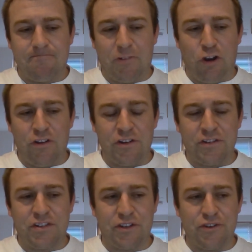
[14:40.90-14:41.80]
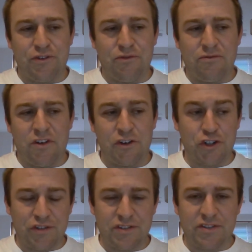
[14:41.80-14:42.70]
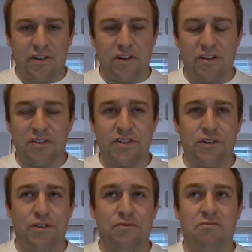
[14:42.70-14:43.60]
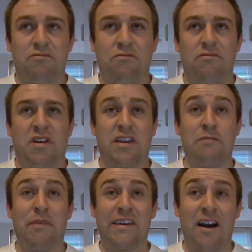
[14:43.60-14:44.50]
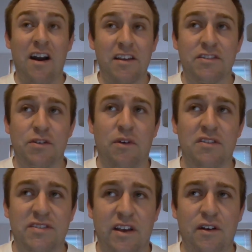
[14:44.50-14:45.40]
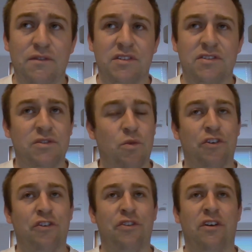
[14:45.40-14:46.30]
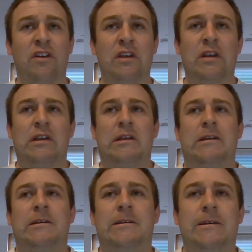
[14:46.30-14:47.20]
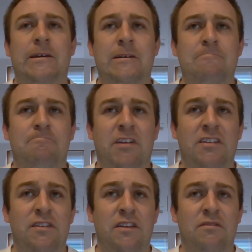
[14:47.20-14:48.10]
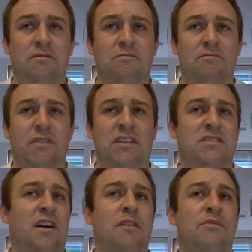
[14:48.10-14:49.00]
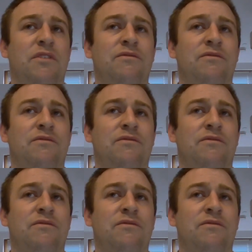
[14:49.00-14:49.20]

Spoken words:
learn to adjust and learn to, be kind to ourselves and to one another in times